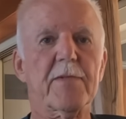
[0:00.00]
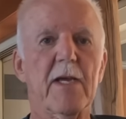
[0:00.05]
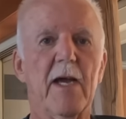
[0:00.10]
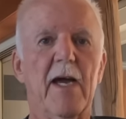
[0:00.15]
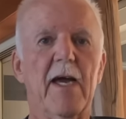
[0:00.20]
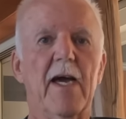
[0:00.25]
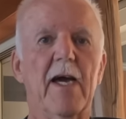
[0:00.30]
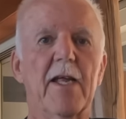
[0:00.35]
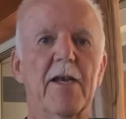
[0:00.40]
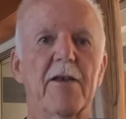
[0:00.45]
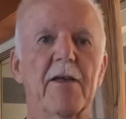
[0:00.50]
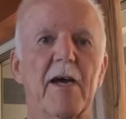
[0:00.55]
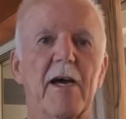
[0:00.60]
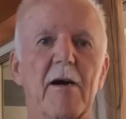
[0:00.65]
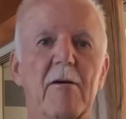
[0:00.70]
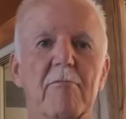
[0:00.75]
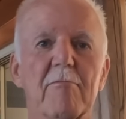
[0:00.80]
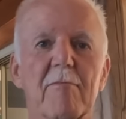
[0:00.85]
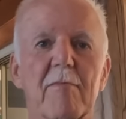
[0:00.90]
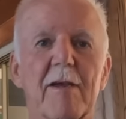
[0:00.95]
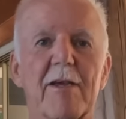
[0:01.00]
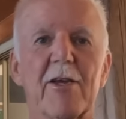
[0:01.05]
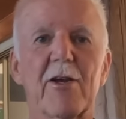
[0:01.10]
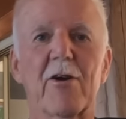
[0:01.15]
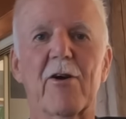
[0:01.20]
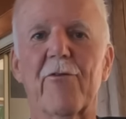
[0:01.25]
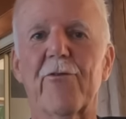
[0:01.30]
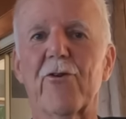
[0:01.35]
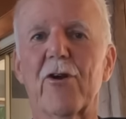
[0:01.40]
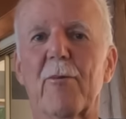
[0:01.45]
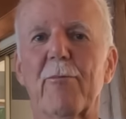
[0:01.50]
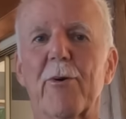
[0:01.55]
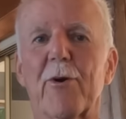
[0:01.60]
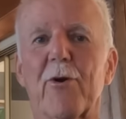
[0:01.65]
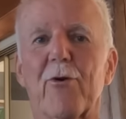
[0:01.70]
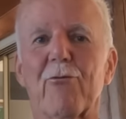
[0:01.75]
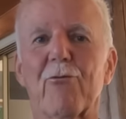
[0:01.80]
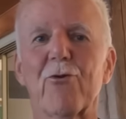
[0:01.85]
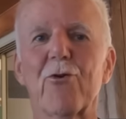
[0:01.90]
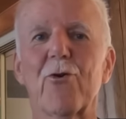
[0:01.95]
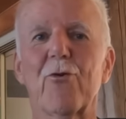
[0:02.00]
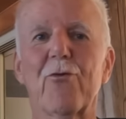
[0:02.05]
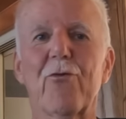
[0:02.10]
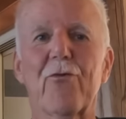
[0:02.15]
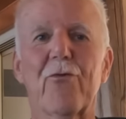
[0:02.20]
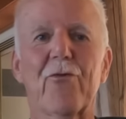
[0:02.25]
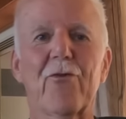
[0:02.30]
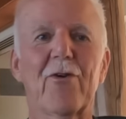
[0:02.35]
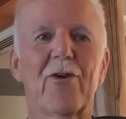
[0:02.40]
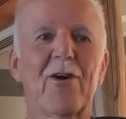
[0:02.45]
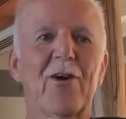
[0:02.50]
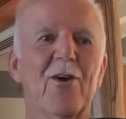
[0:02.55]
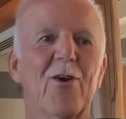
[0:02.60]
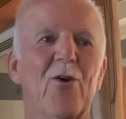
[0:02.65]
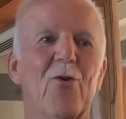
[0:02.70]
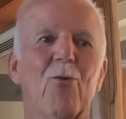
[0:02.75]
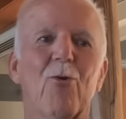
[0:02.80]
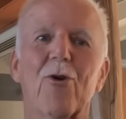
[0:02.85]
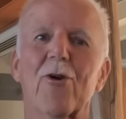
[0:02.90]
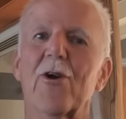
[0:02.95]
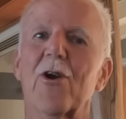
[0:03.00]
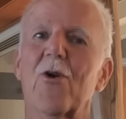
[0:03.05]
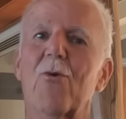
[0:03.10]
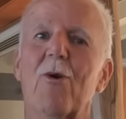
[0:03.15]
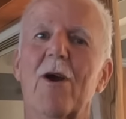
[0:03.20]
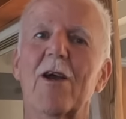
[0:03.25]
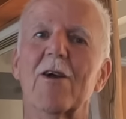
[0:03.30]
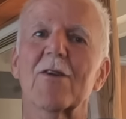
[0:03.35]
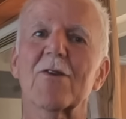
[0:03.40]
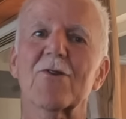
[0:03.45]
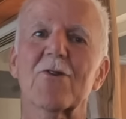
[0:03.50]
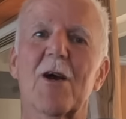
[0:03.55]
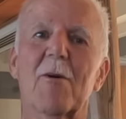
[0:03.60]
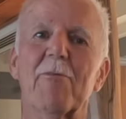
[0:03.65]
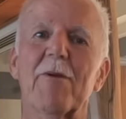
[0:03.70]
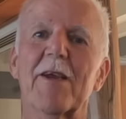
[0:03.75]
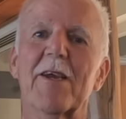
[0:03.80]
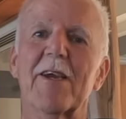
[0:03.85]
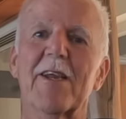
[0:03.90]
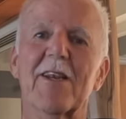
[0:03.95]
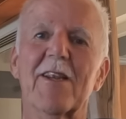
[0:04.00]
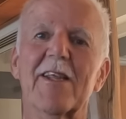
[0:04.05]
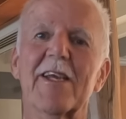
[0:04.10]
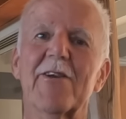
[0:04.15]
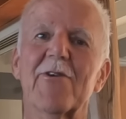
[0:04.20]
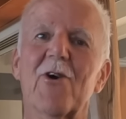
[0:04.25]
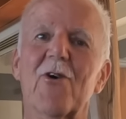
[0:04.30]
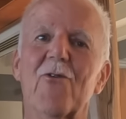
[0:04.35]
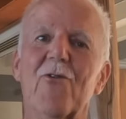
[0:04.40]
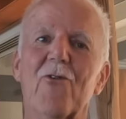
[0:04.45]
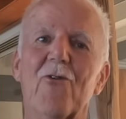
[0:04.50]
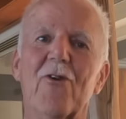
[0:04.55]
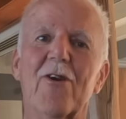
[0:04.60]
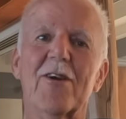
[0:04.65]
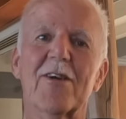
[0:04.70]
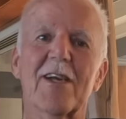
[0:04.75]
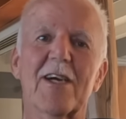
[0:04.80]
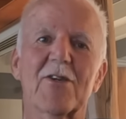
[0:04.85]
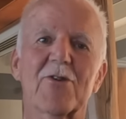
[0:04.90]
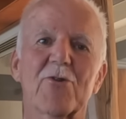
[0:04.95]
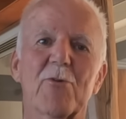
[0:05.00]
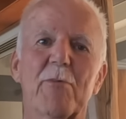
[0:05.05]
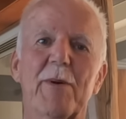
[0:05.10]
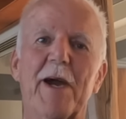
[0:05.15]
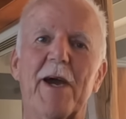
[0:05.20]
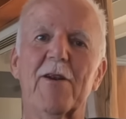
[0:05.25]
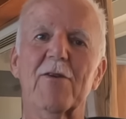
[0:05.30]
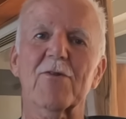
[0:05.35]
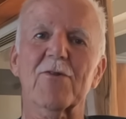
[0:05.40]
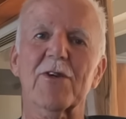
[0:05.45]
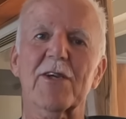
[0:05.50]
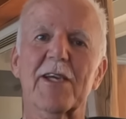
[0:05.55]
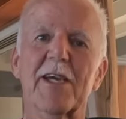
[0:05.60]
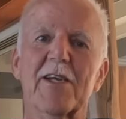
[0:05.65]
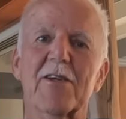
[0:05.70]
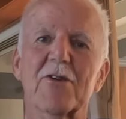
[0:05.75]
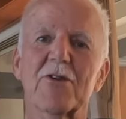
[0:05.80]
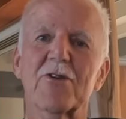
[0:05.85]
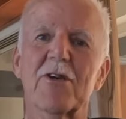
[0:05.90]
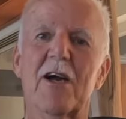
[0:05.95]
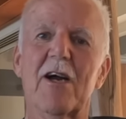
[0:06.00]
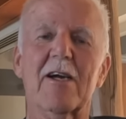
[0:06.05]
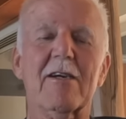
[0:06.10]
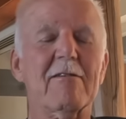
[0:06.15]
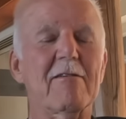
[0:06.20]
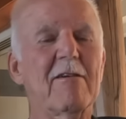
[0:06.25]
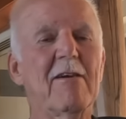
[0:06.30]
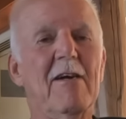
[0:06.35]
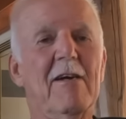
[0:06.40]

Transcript: And, you know, if you're up on a roof working away on something and lean over and touch your panels and get a shock,